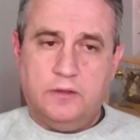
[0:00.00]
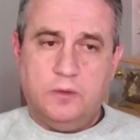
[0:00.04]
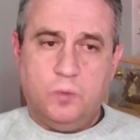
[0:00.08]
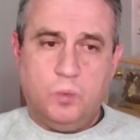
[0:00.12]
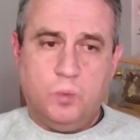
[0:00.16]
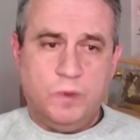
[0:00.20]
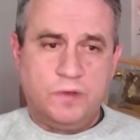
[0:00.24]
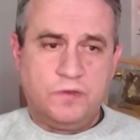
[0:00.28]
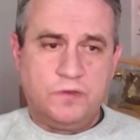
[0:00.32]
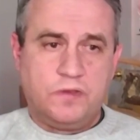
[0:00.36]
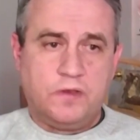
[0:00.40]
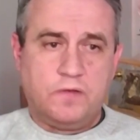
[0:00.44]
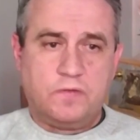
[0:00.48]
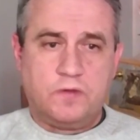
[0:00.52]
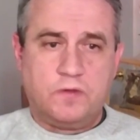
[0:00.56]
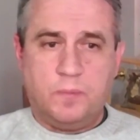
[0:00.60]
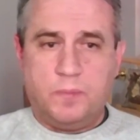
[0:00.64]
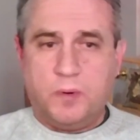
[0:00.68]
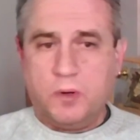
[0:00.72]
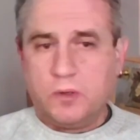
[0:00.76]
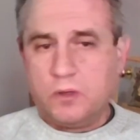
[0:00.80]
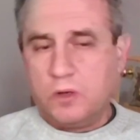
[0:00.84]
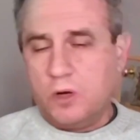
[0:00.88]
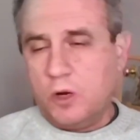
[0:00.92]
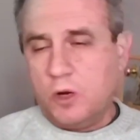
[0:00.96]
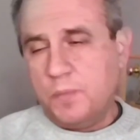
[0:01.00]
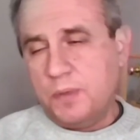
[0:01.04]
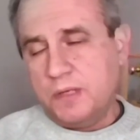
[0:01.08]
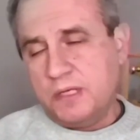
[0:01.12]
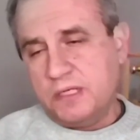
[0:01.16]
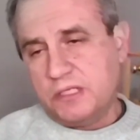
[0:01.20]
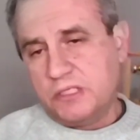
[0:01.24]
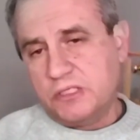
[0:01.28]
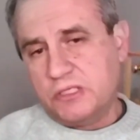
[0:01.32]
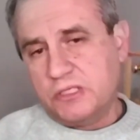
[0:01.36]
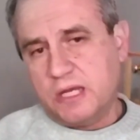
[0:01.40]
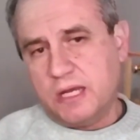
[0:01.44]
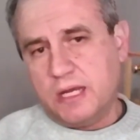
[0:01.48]
The width of the bottle opener
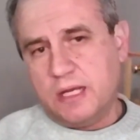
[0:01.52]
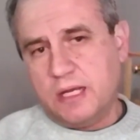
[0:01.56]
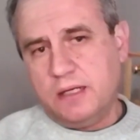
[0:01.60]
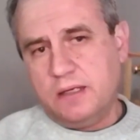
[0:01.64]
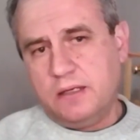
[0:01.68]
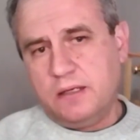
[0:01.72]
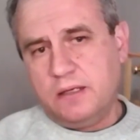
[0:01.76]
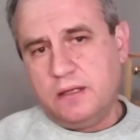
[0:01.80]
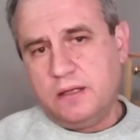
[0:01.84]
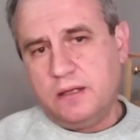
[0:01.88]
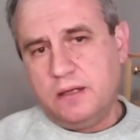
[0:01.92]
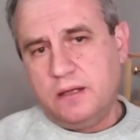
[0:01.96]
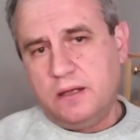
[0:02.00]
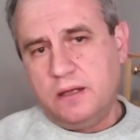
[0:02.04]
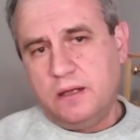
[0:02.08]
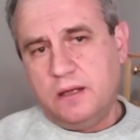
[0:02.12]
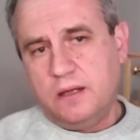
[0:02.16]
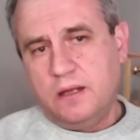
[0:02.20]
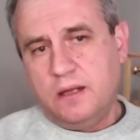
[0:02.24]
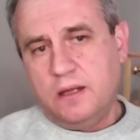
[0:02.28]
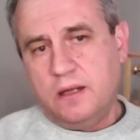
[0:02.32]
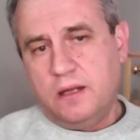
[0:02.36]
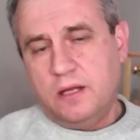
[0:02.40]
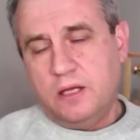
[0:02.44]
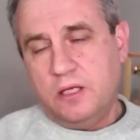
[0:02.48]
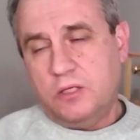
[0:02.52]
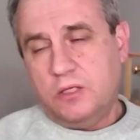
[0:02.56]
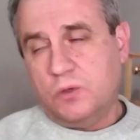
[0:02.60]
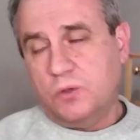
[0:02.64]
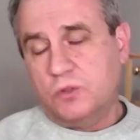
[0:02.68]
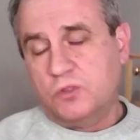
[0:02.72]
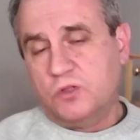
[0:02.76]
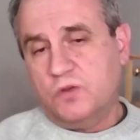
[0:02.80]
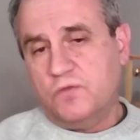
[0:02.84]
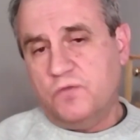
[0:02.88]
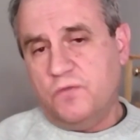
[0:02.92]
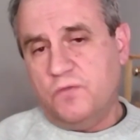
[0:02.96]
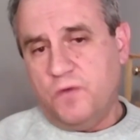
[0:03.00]
side is
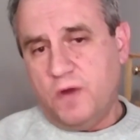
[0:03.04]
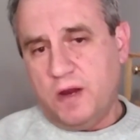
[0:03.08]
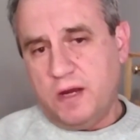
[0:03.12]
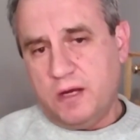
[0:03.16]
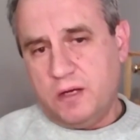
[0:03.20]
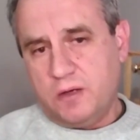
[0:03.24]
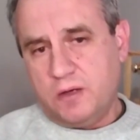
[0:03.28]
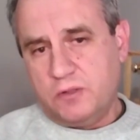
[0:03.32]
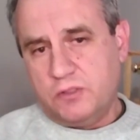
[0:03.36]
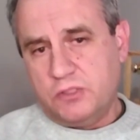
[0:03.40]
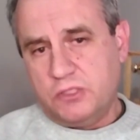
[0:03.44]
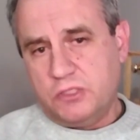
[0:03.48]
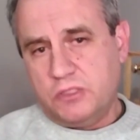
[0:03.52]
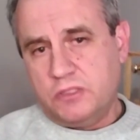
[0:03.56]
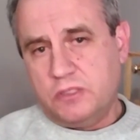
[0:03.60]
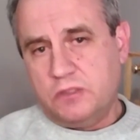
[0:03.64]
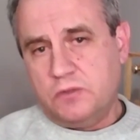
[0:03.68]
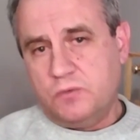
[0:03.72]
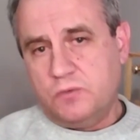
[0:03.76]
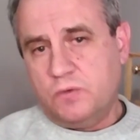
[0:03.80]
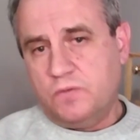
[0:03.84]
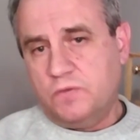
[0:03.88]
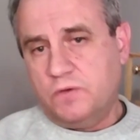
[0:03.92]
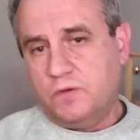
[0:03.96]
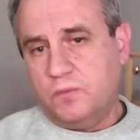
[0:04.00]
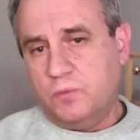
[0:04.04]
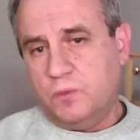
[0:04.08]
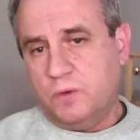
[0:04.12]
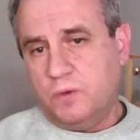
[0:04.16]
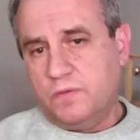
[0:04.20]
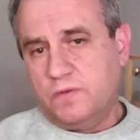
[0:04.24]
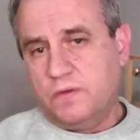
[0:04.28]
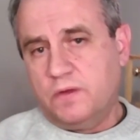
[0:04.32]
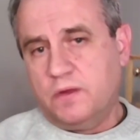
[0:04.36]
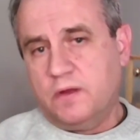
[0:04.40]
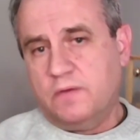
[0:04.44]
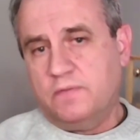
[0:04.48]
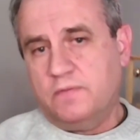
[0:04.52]
also very consistent with the
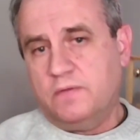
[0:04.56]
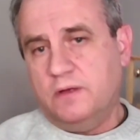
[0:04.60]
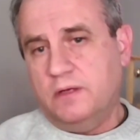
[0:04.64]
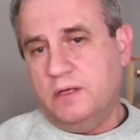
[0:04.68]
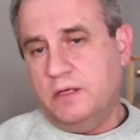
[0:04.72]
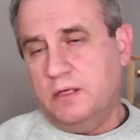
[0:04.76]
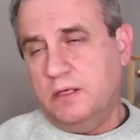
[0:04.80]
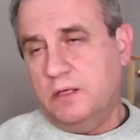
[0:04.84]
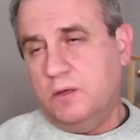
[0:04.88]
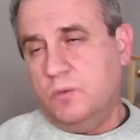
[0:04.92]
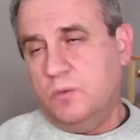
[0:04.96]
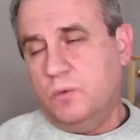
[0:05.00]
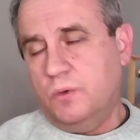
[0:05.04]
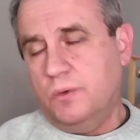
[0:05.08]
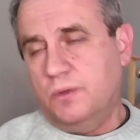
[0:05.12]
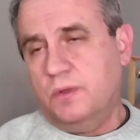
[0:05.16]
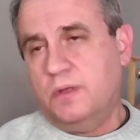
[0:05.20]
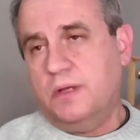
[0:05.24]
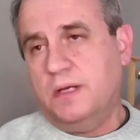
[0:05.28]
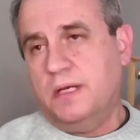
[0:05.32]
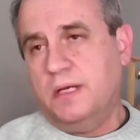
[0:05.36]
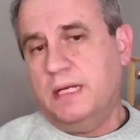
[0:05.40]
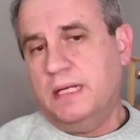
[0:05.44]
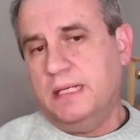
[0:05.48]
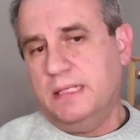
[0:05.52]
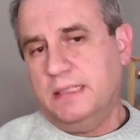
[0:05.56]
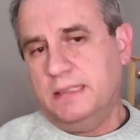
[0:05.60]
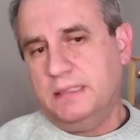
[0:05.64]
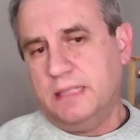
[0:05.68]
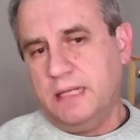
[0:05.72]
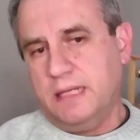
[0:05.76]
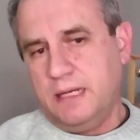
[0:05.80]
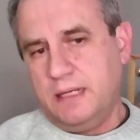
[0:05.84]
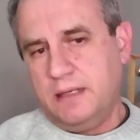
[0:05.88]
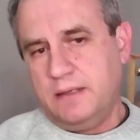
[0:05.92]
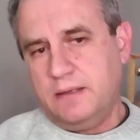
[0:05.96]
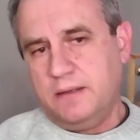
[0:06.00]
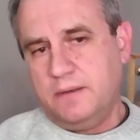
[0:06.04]
width of the linear wound on Inge's
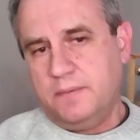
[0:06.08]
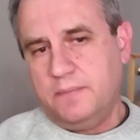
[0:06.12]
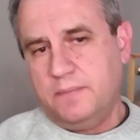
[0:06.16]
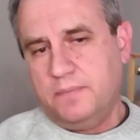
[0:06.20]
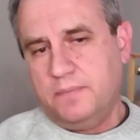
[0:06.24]
head.